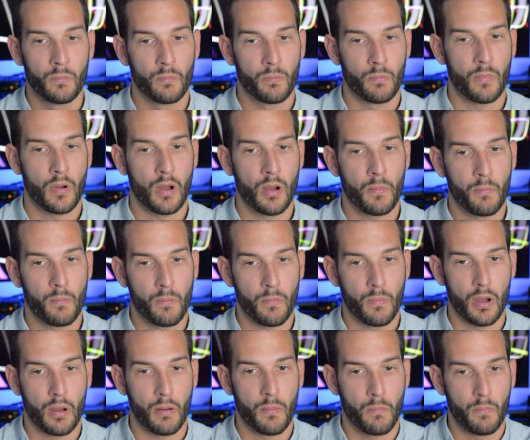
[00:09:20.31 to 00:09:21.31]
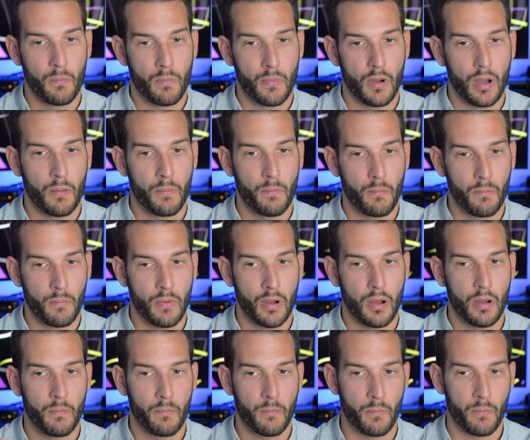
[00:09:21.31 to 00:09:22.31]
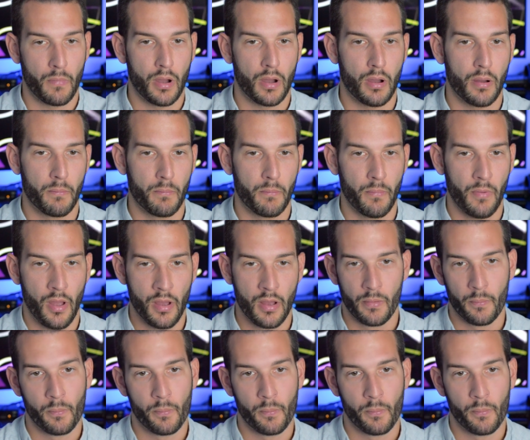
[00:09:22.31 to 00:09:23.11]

Mum, mum, mum, mum, mum,